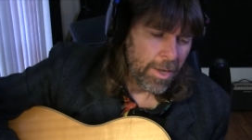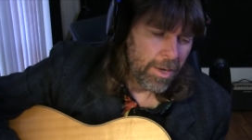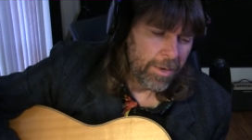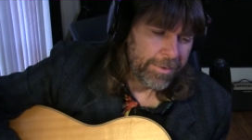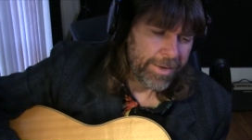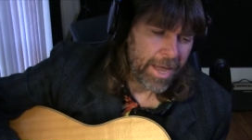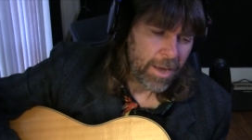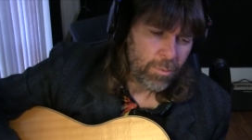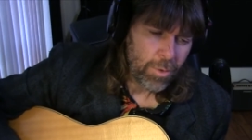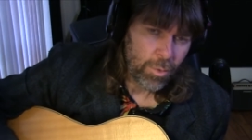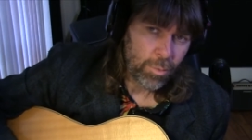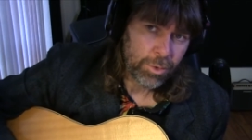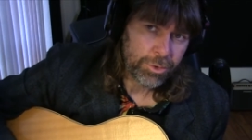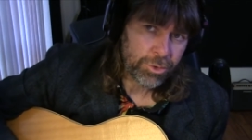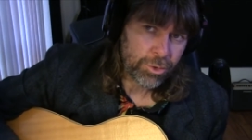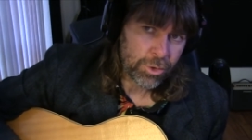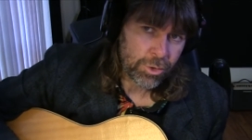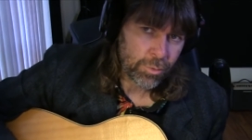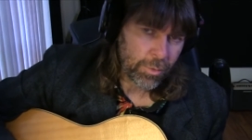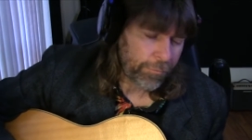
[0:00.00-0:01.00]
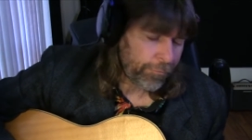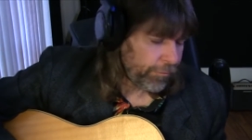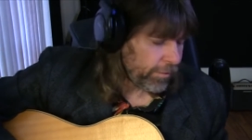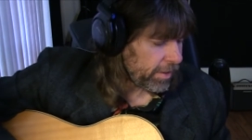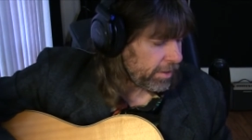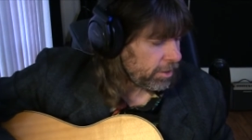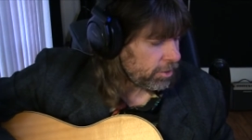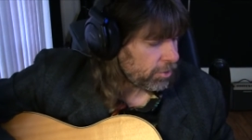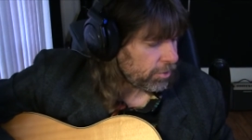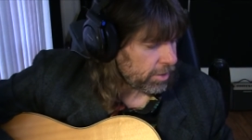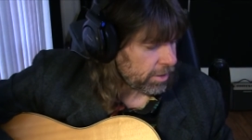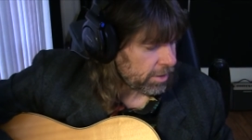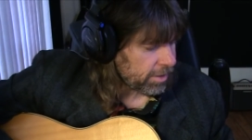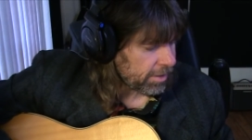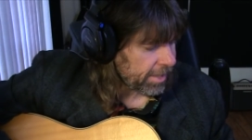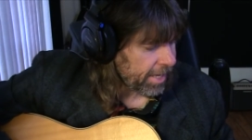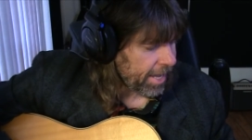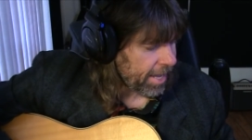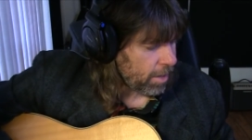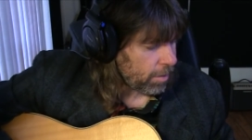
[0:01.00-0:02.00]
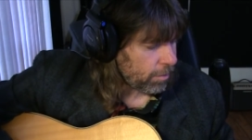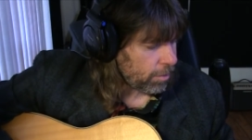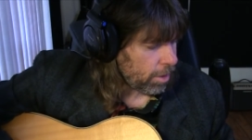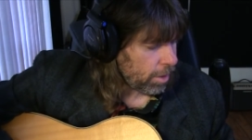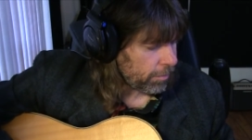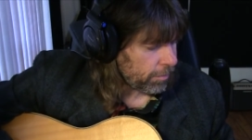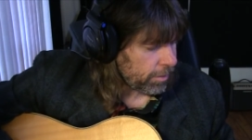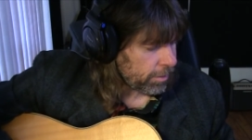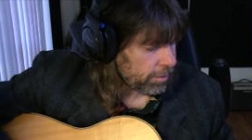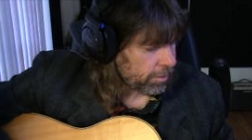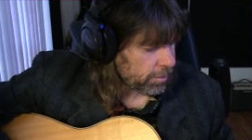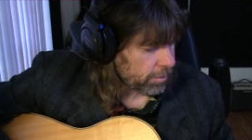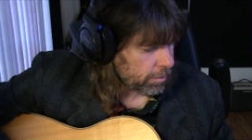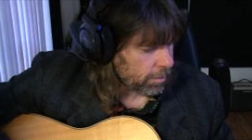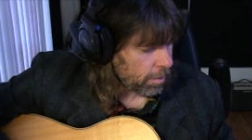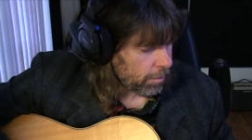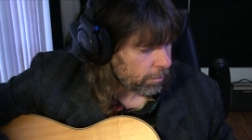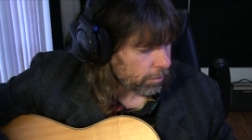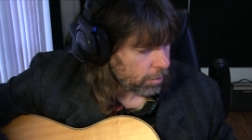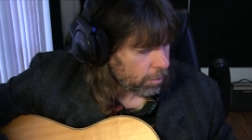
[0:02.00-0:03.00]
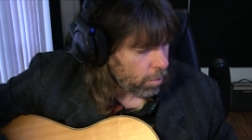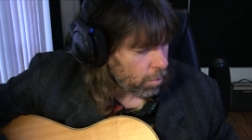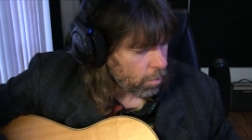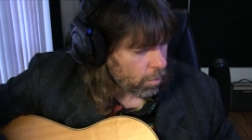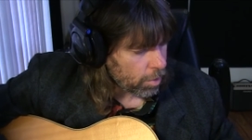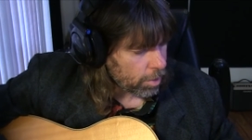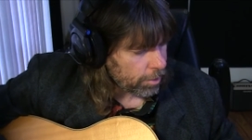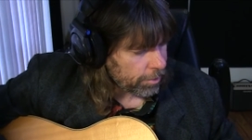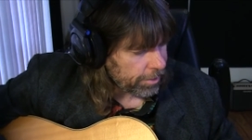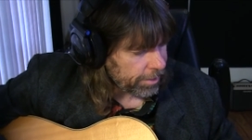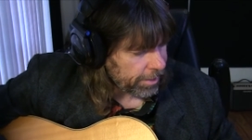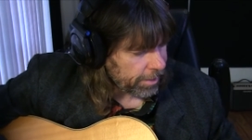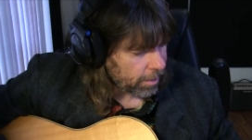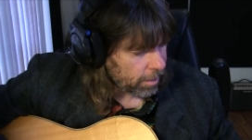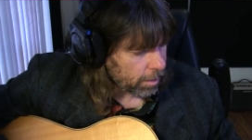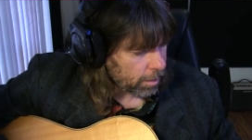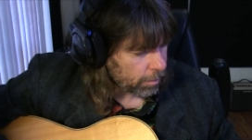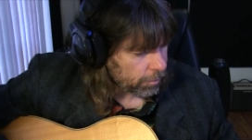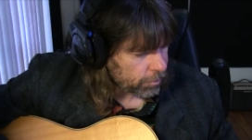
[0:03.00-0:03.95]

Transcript: Now what we'll do is we'll finish this count on this chord here.